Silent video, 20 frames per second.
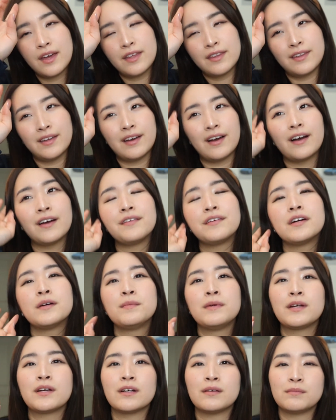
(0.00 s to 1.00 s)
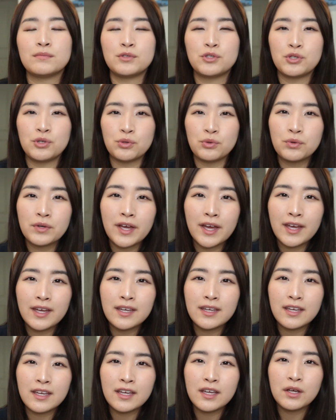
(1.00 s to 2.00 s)
They either become too
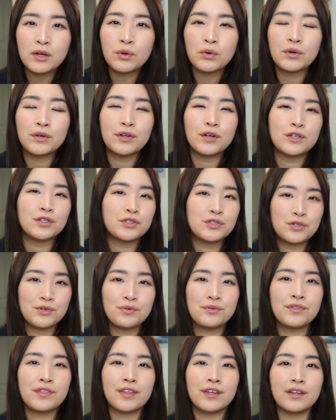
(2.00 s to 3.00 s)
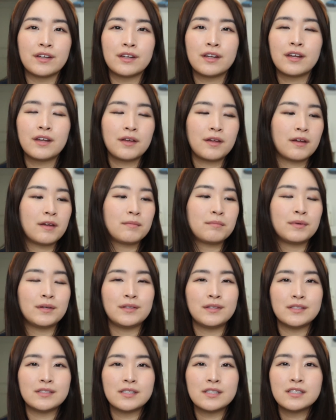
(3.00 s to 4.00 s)
cakey or they're too thin. But
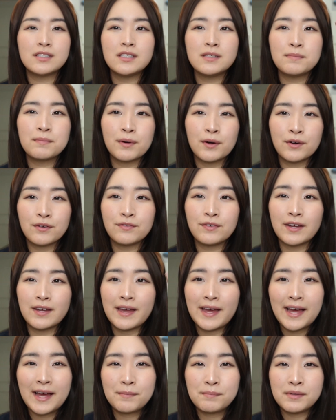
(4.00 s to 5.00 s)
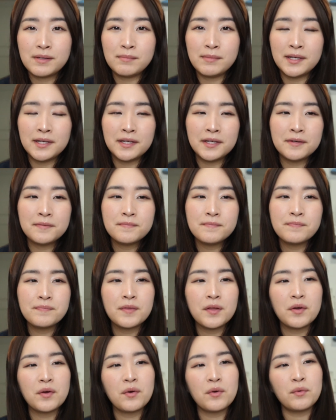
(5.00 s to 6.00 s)
this is the perfect happy medium
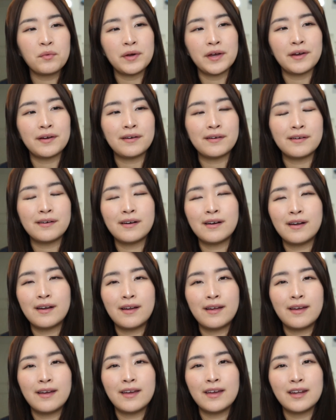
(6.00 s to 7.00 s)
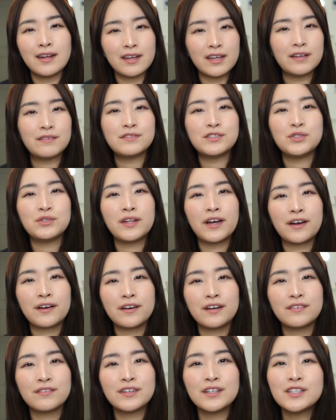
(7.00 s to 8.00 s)
where it gives you that
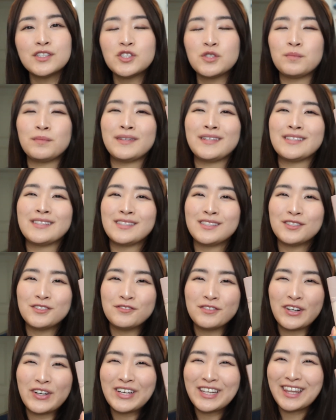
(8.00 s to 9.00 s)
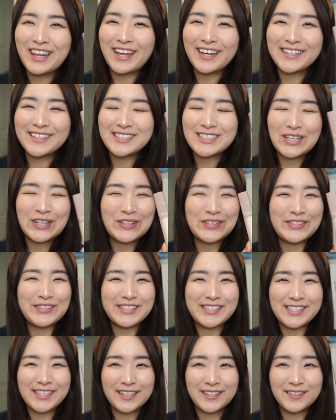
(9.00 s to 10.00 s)
coverage, but it's still very light on your
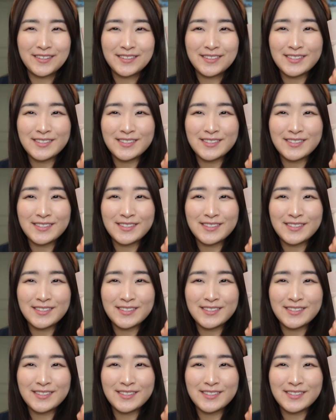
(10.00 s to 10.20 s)
skin.